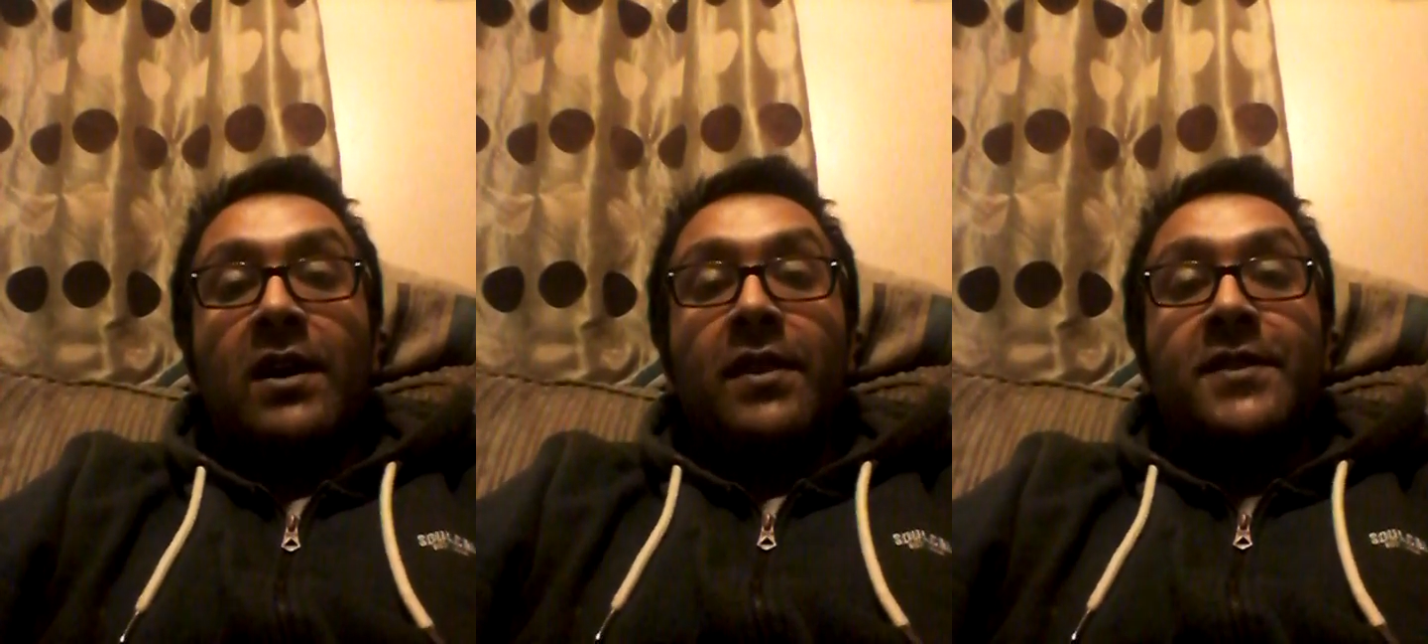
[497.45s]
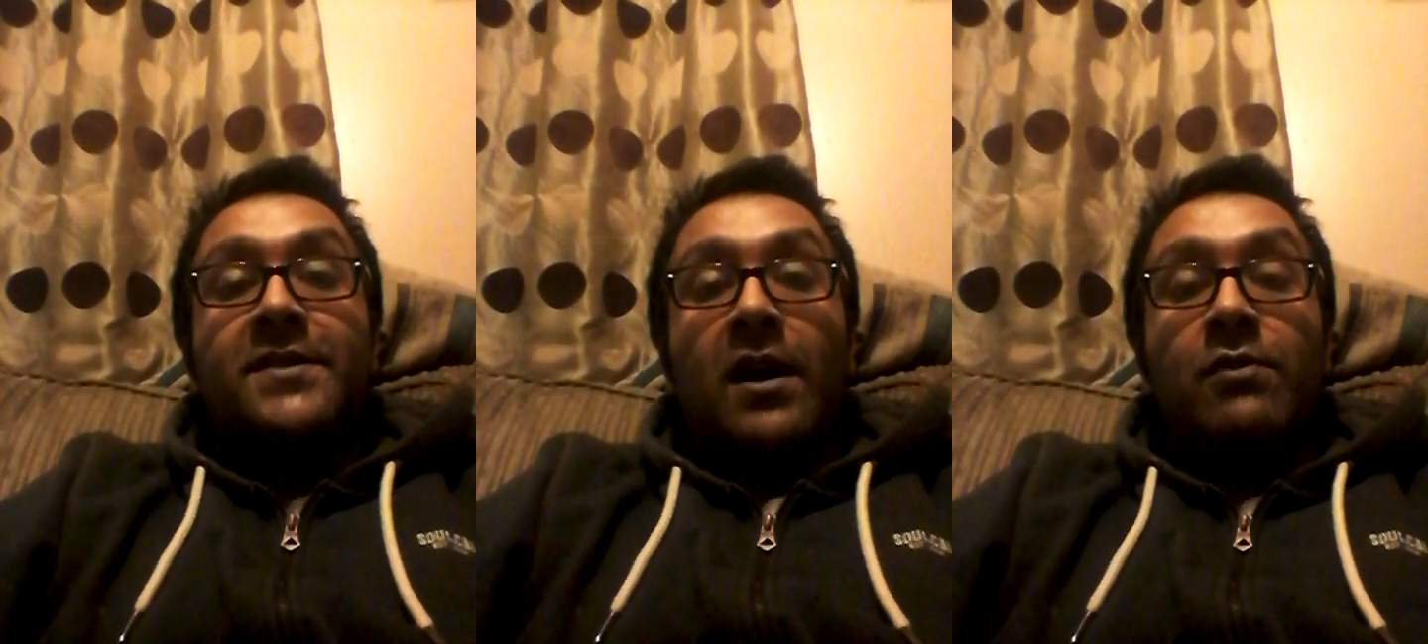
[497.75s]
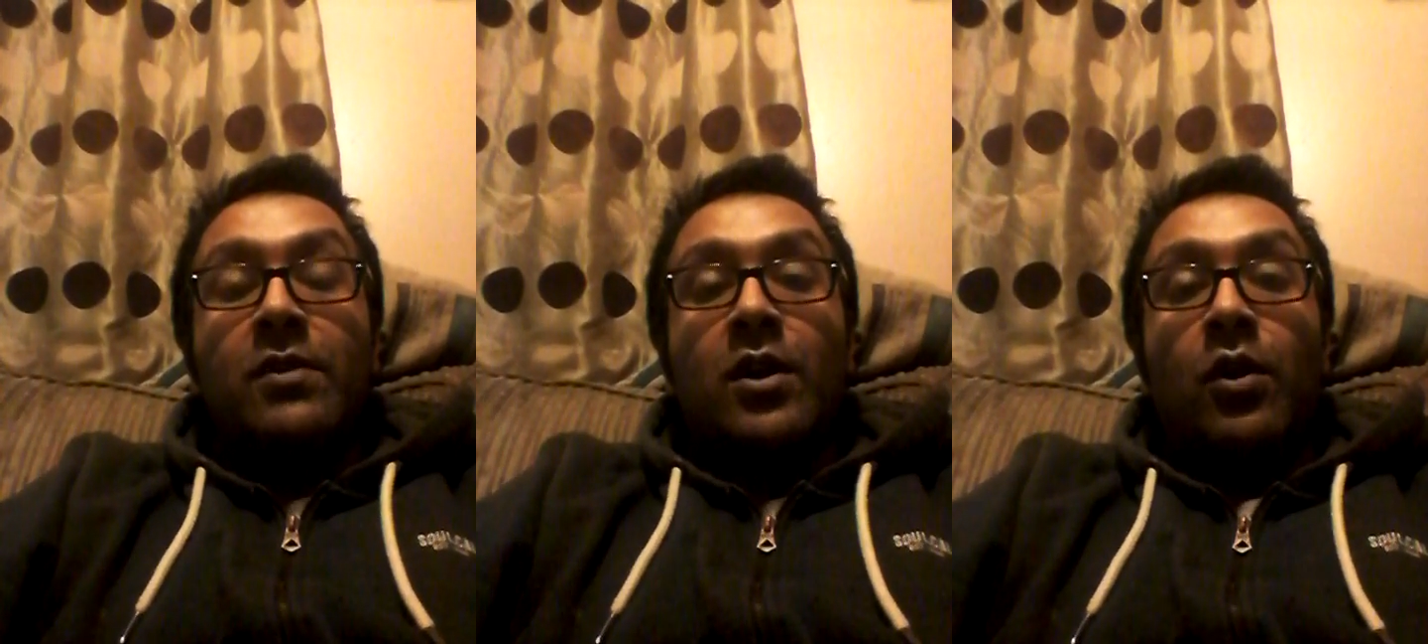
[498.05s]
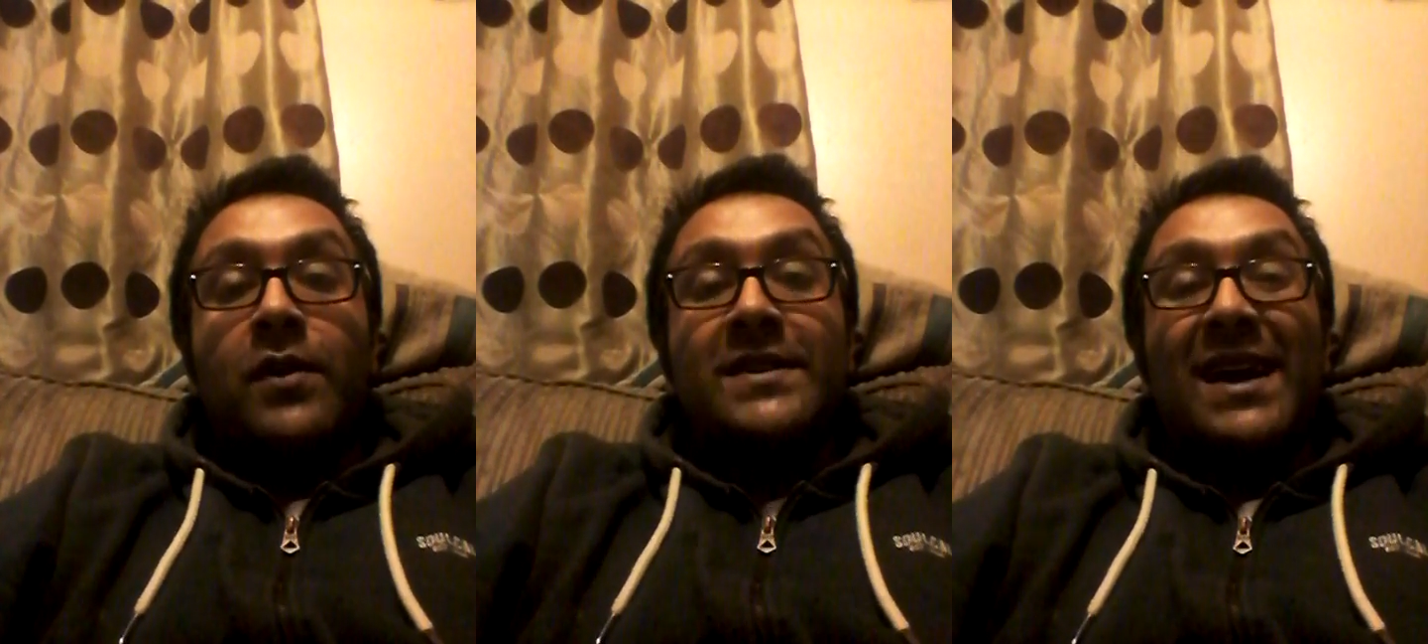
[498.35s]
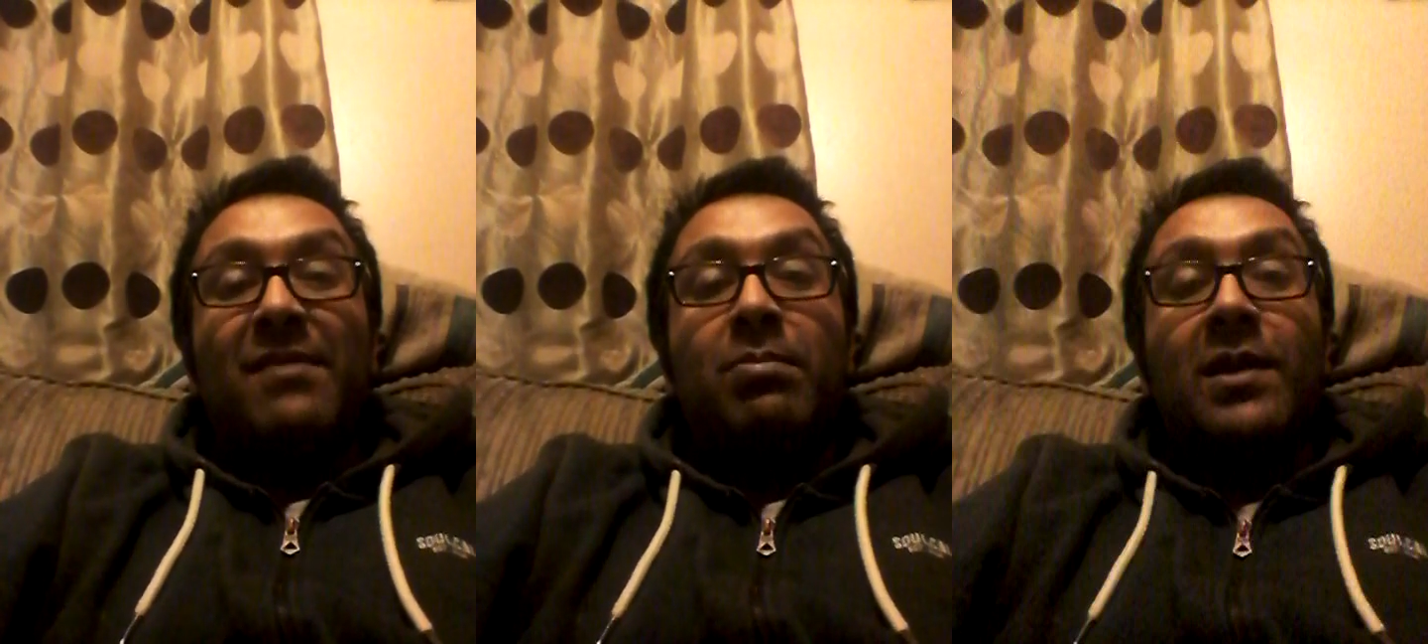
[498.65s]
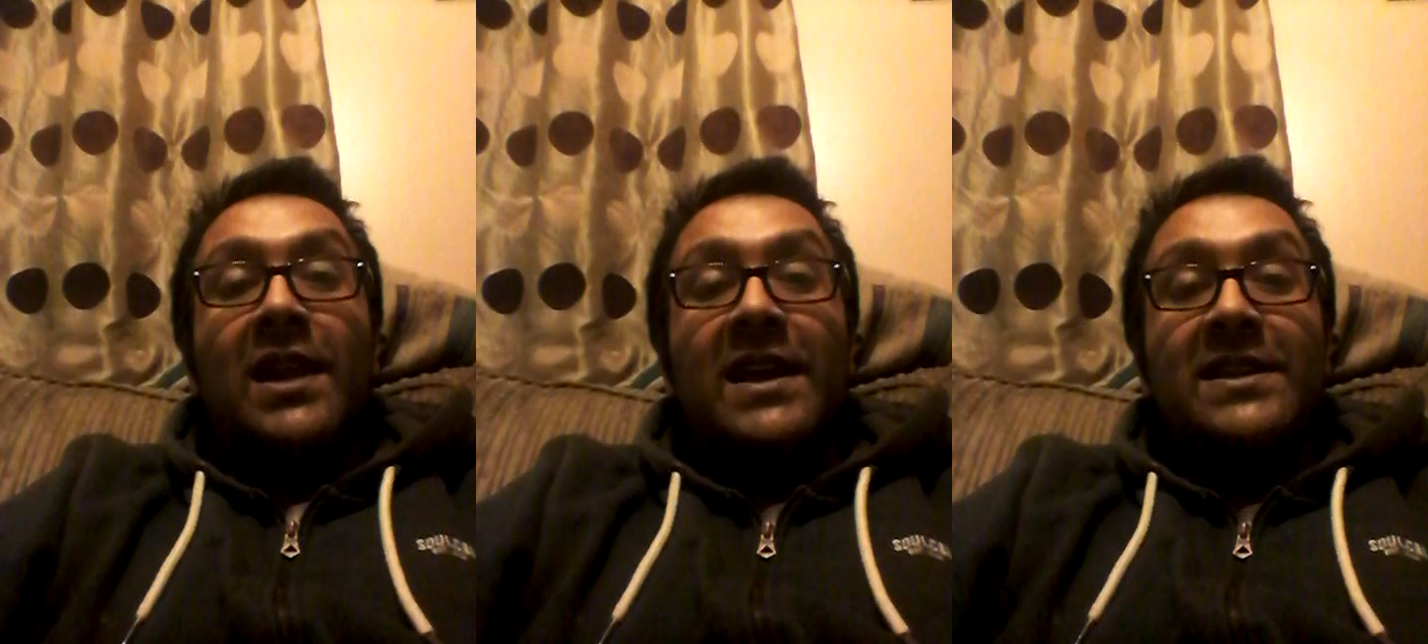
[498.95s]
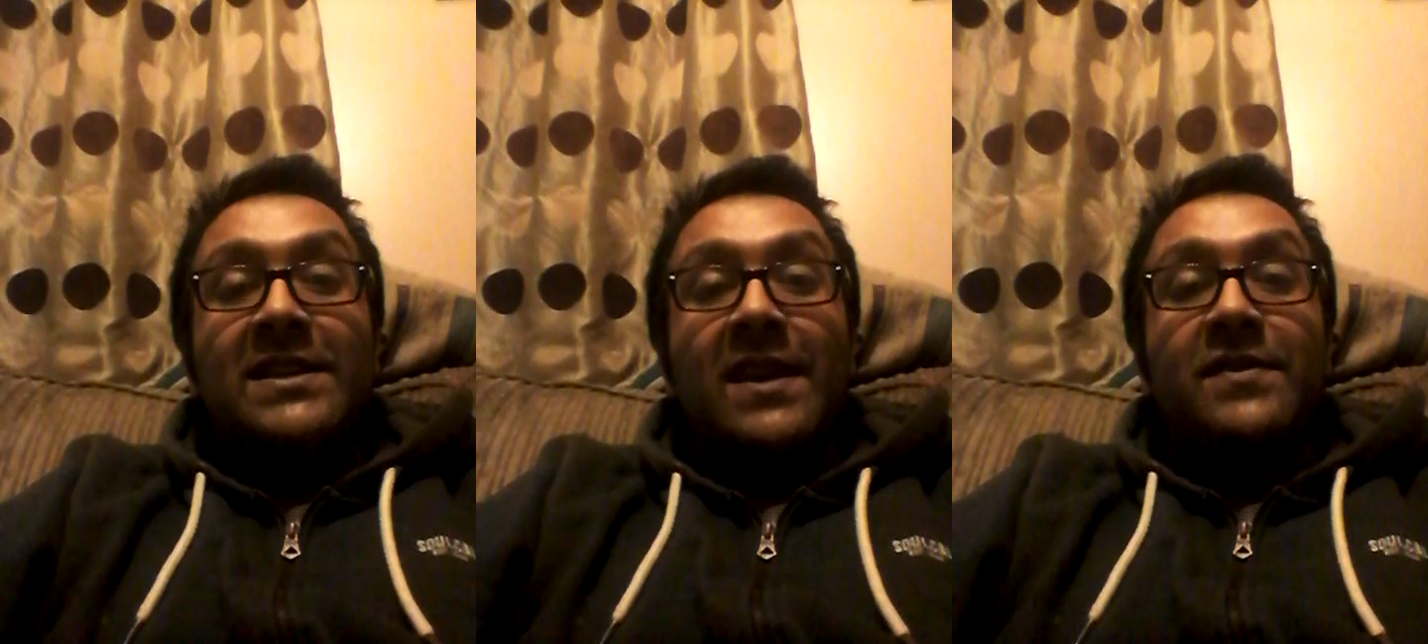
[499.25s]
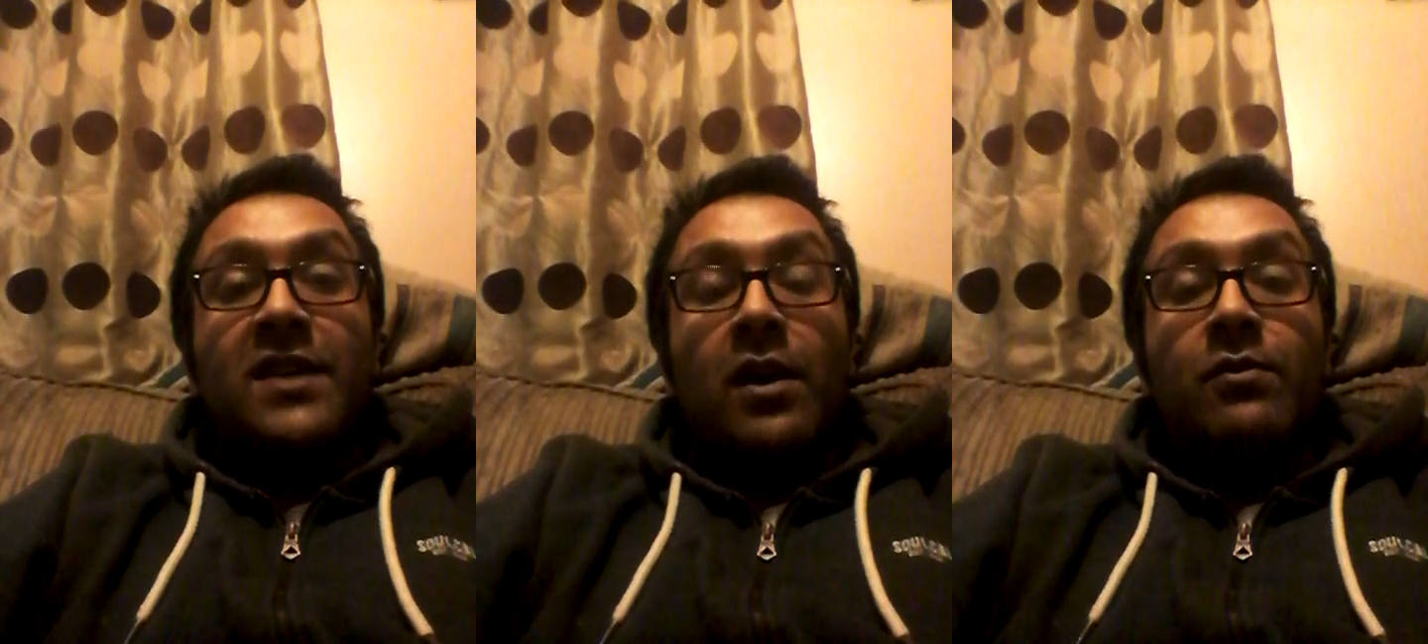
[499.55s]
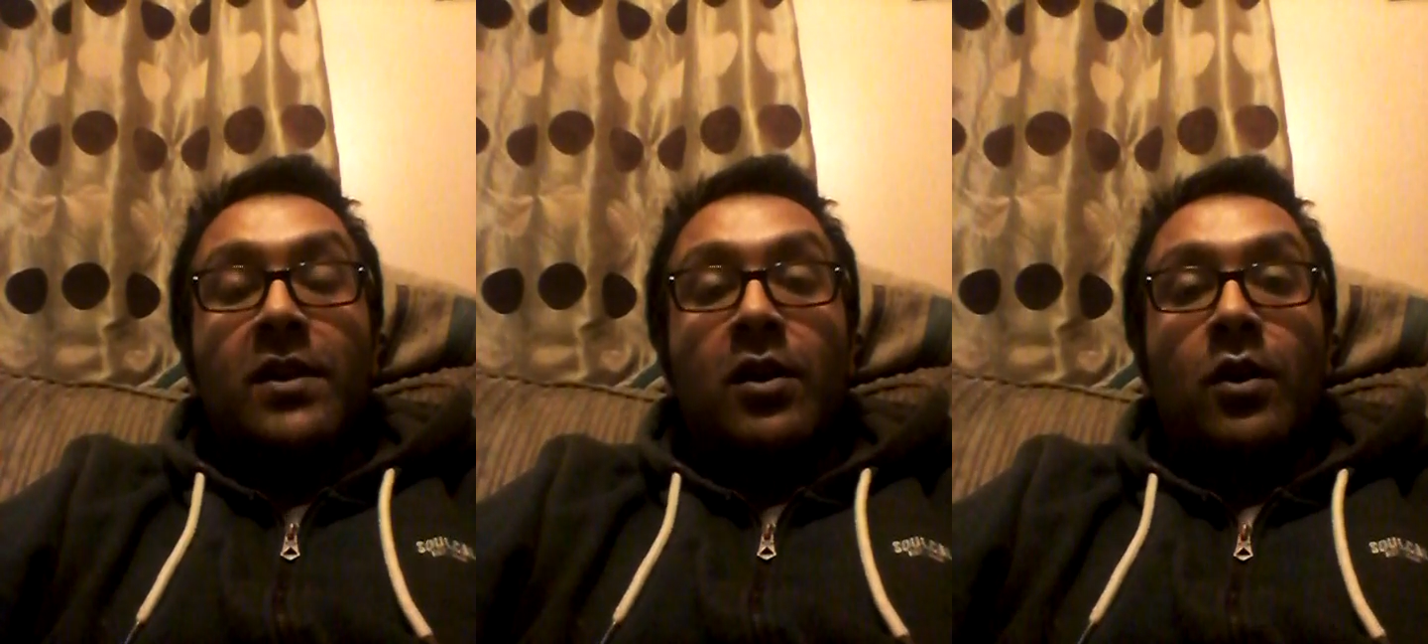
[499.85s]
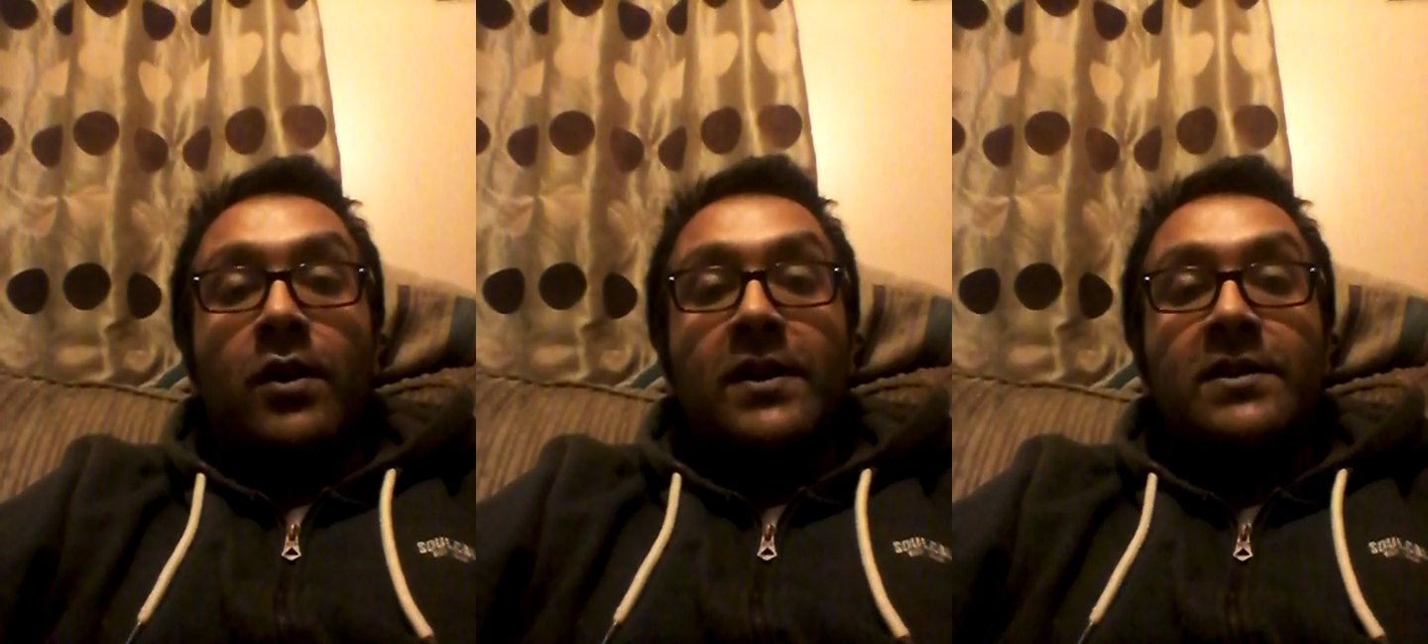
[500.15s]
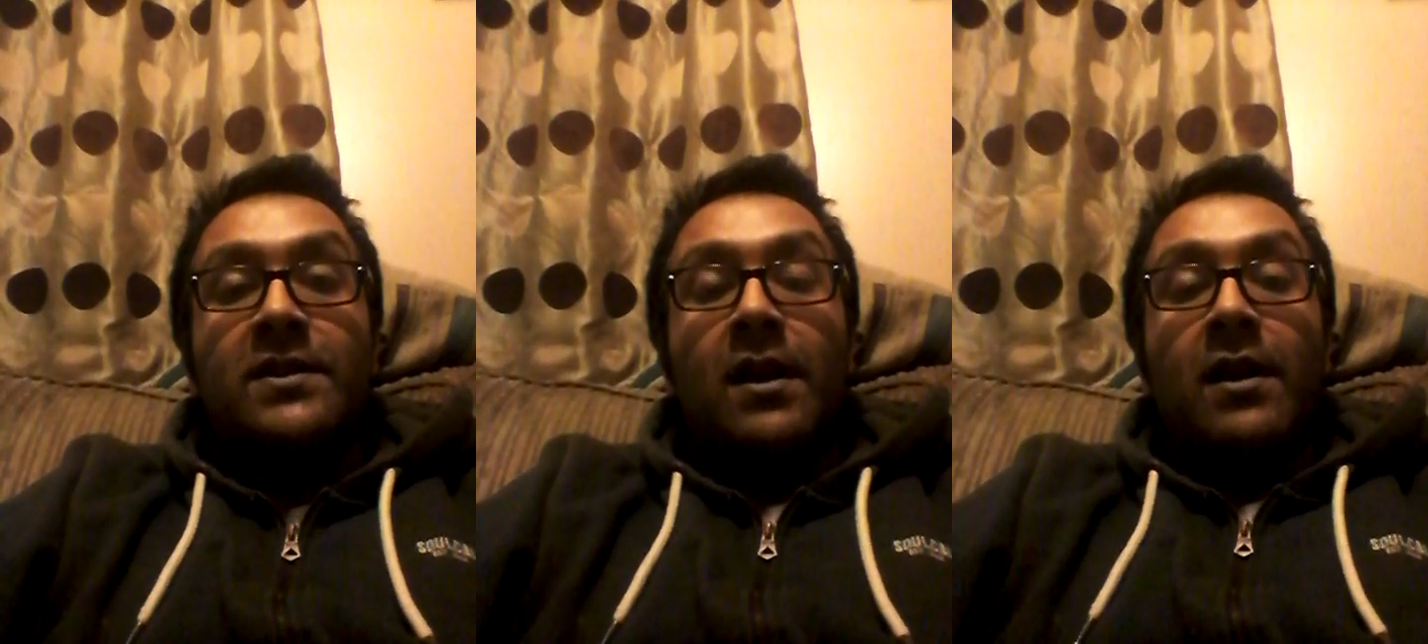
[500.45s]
The sound recordings, I have plenty of sound recordings.